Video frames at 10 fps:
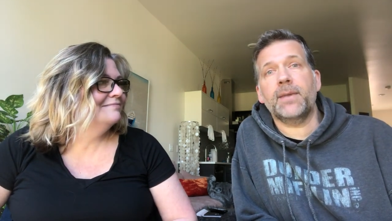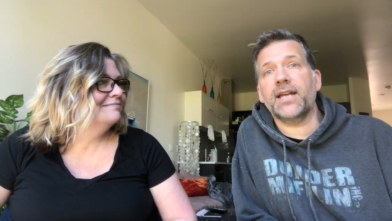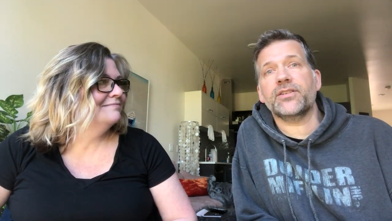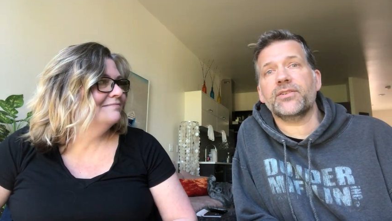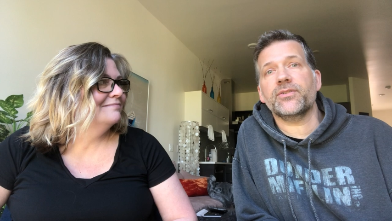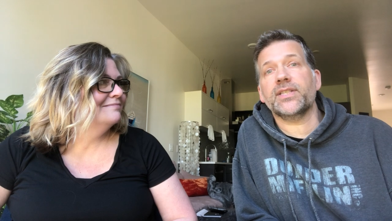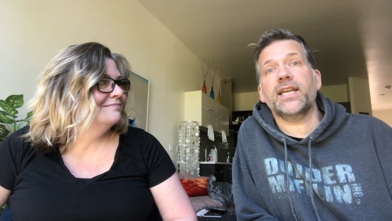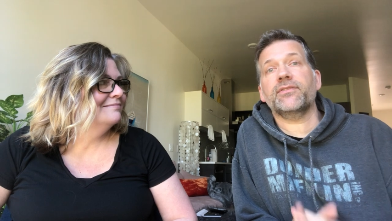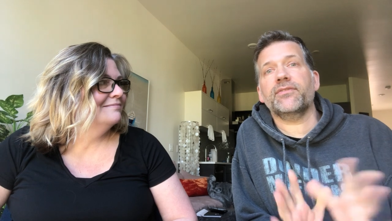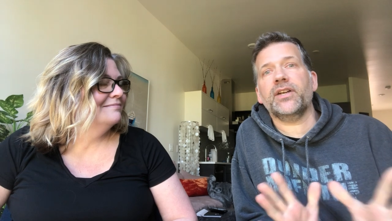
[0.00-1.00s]
Speaker 1: monsters and
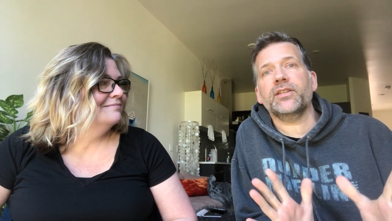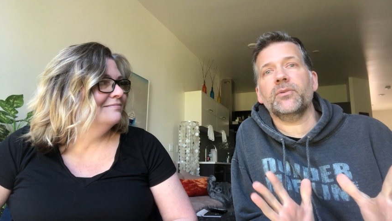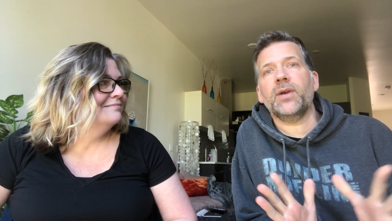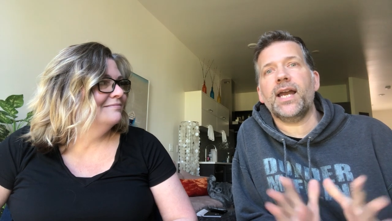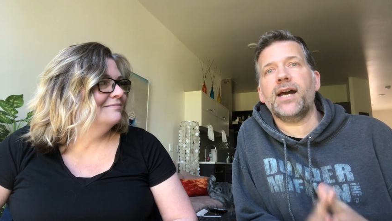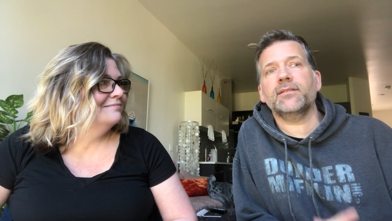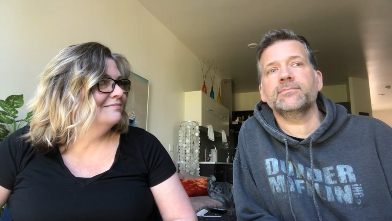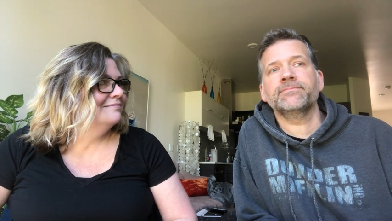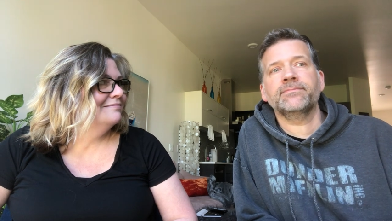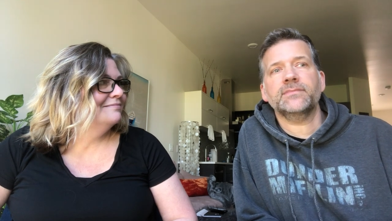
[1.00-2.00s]
they have to fight their way out.
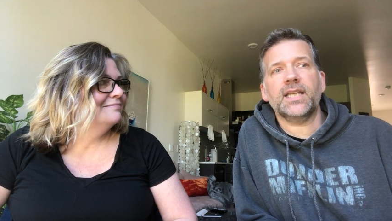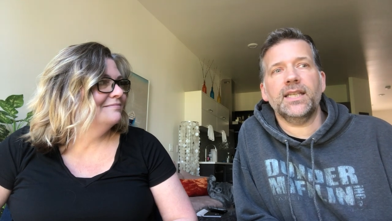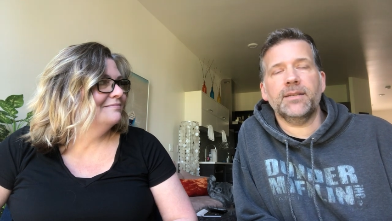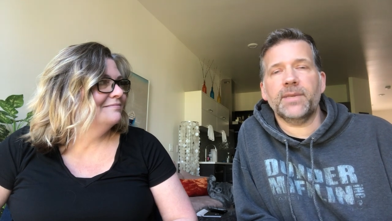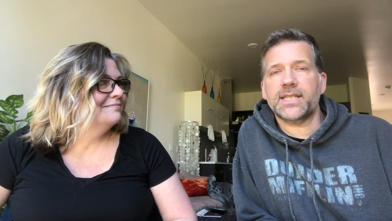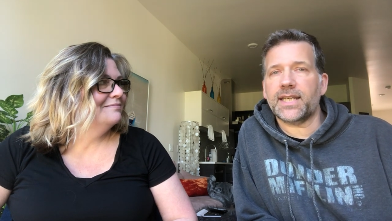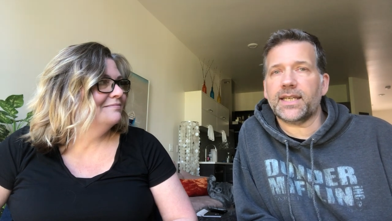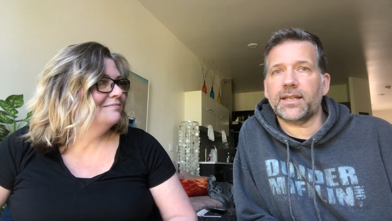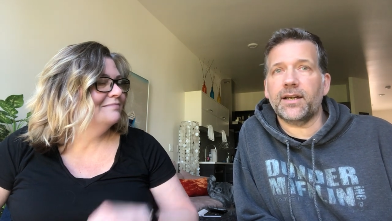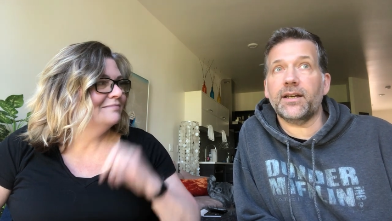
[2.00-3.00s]
And then my
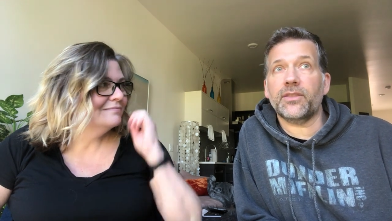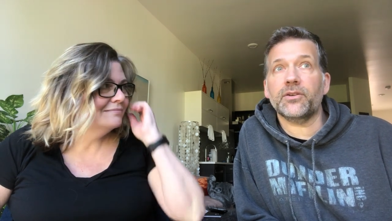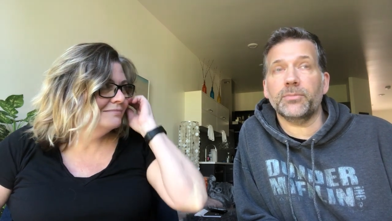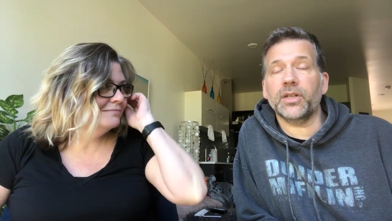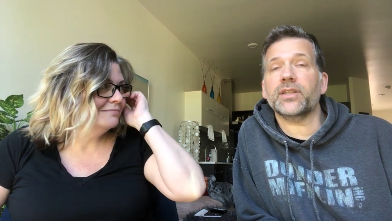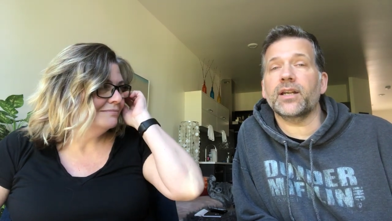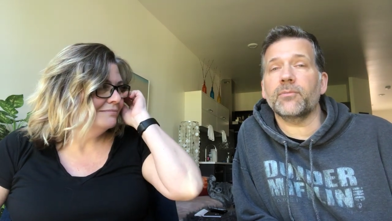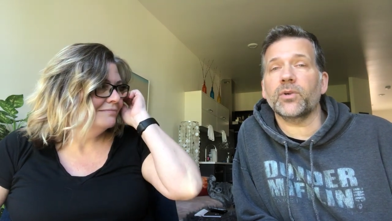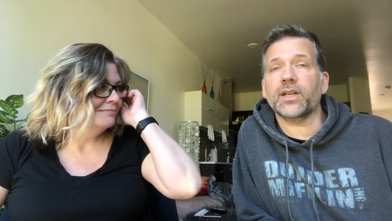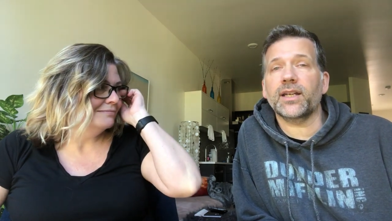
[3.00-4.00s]
sec- uh, third book that
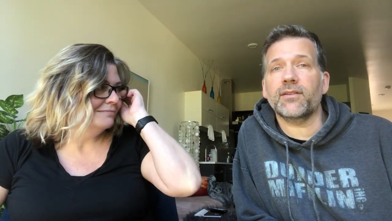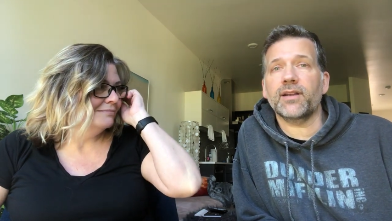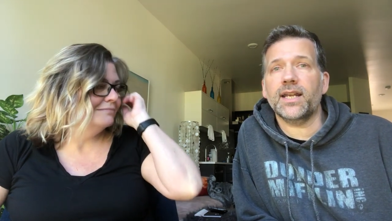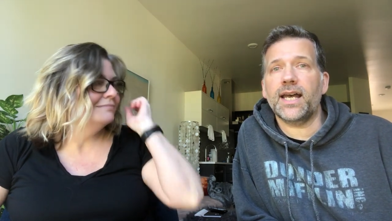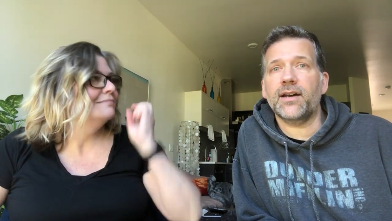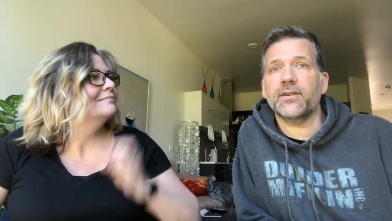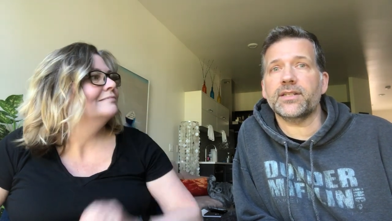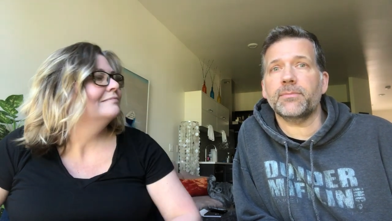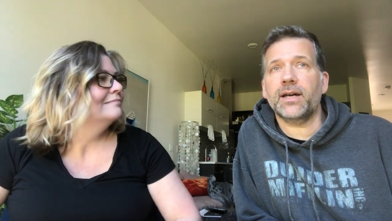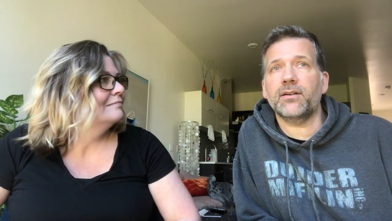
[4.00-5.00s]
I'm working on right now
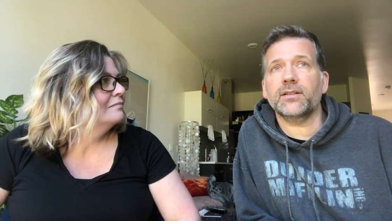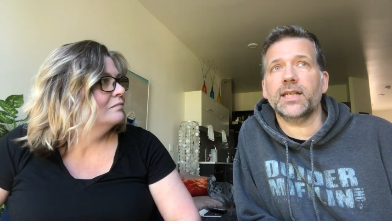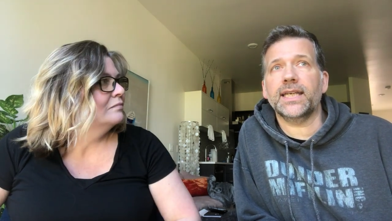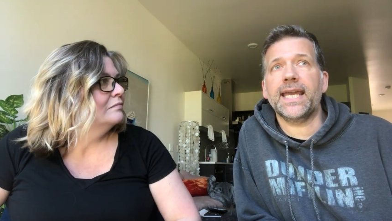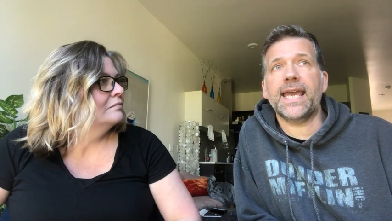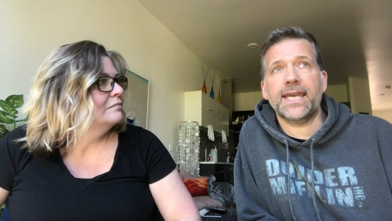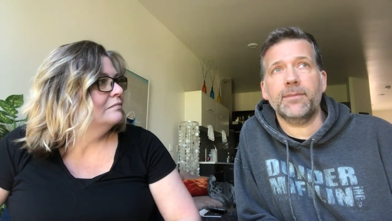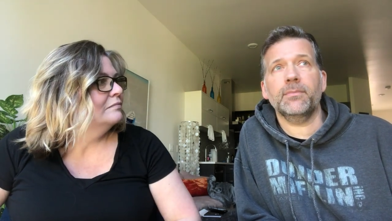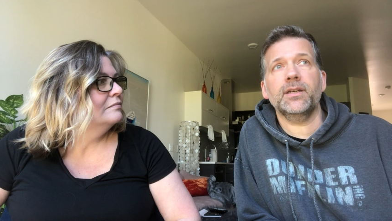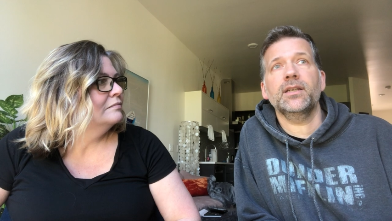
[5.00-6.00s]
is about a
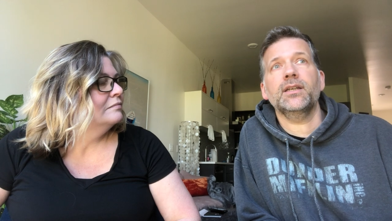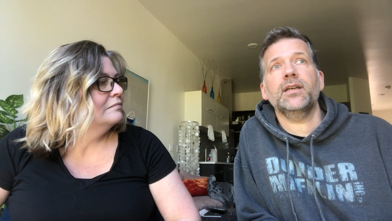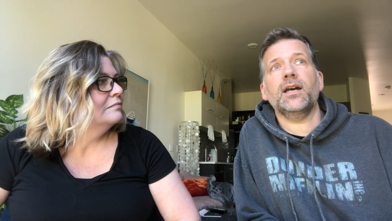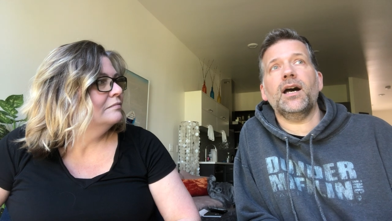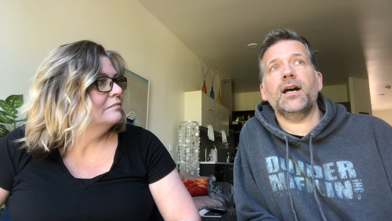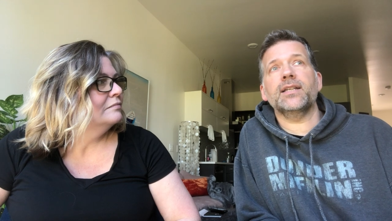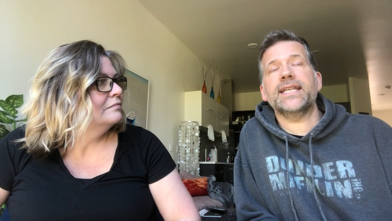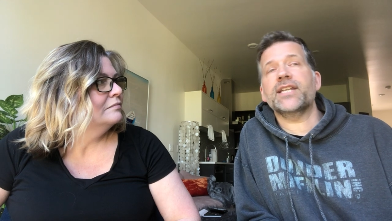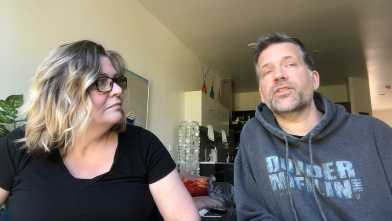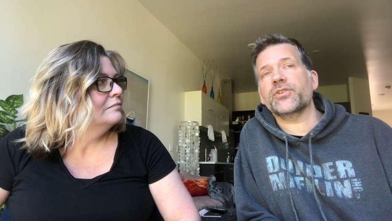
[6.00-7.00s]
game, uh,
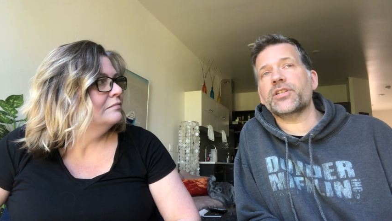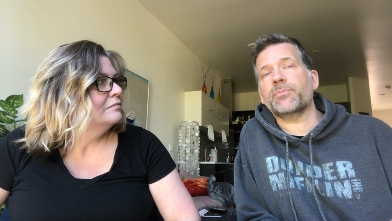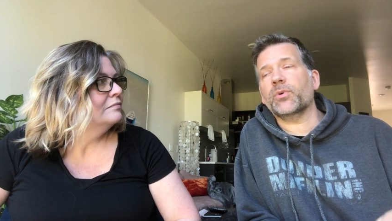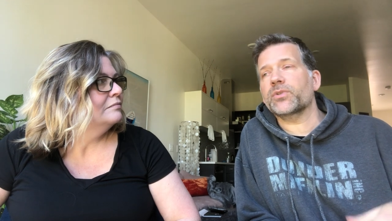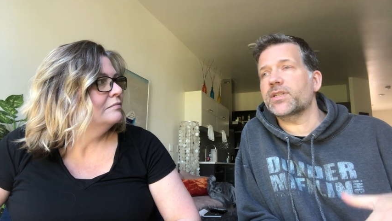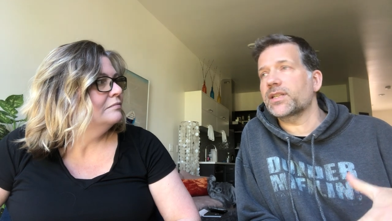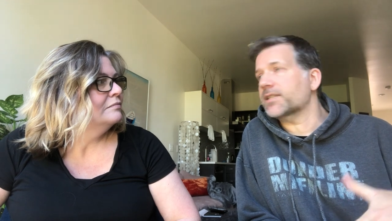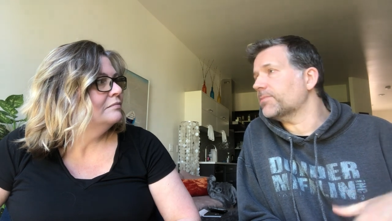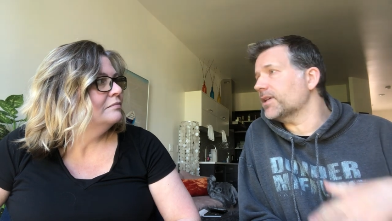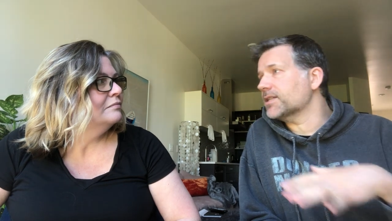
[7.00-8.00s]
dangerous sport that
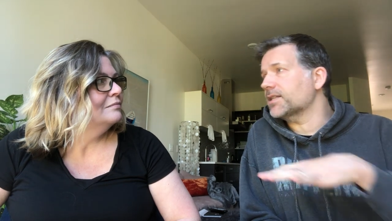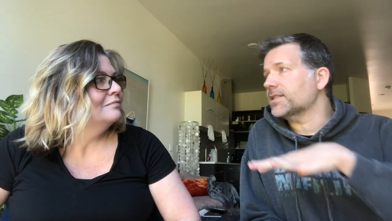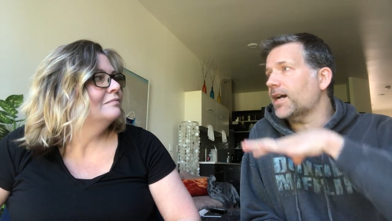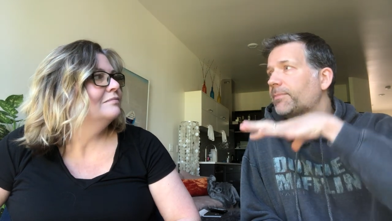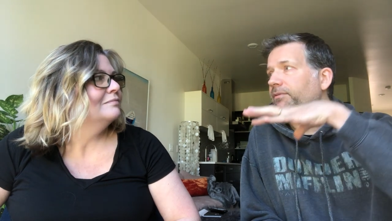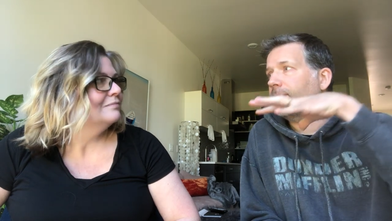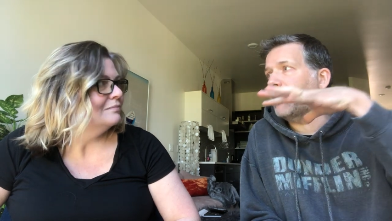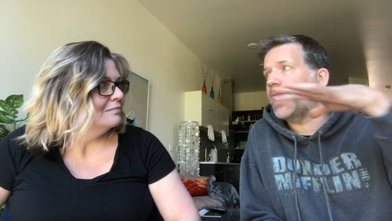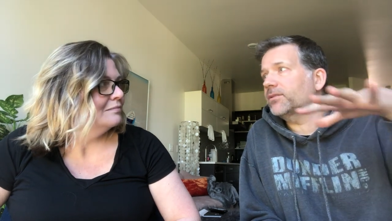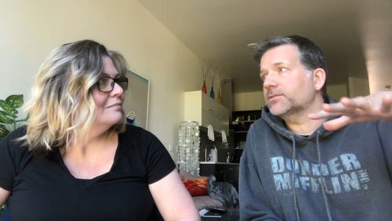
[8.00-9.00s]
takes place on top of a
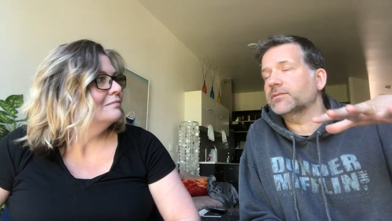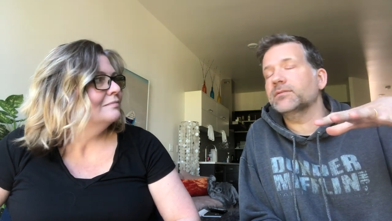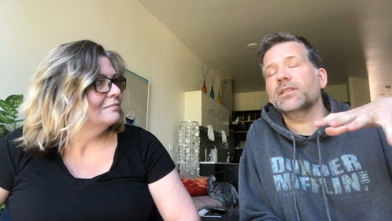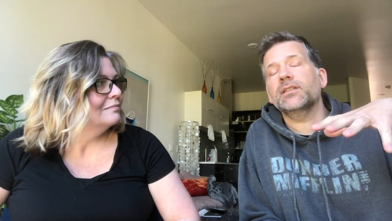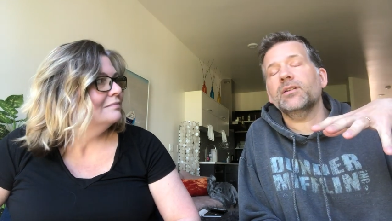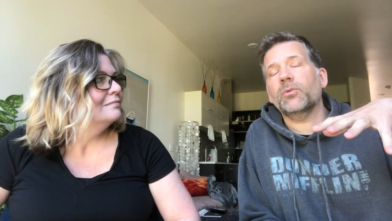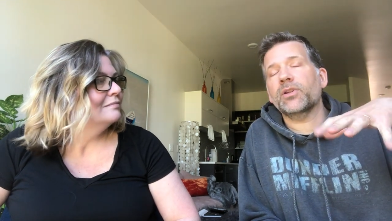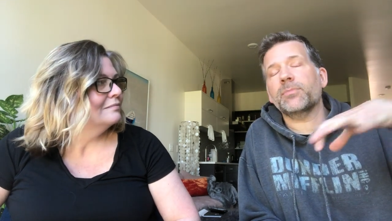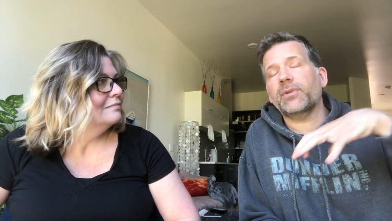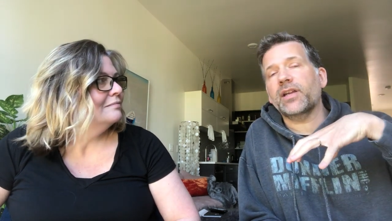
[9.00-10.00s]
mountain
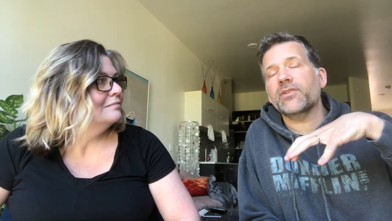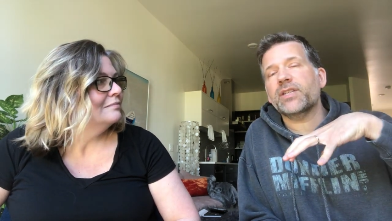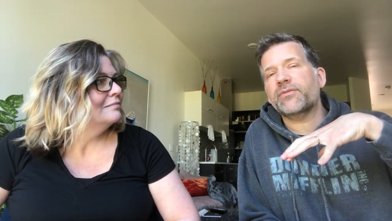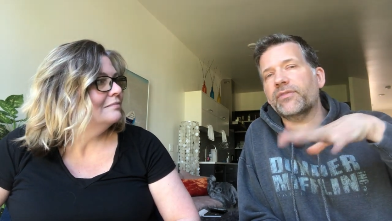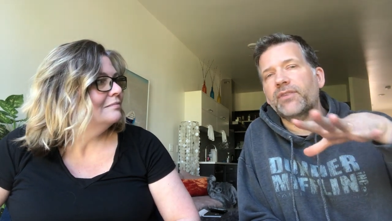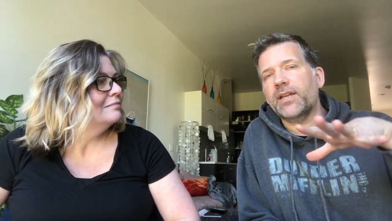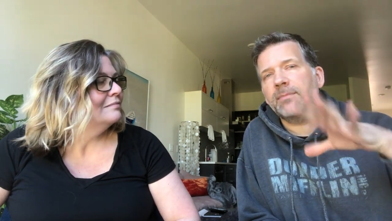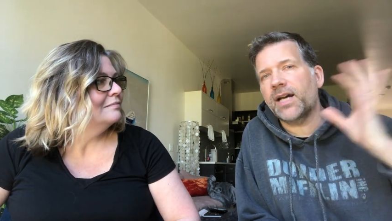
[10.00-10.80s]
where the players have to fight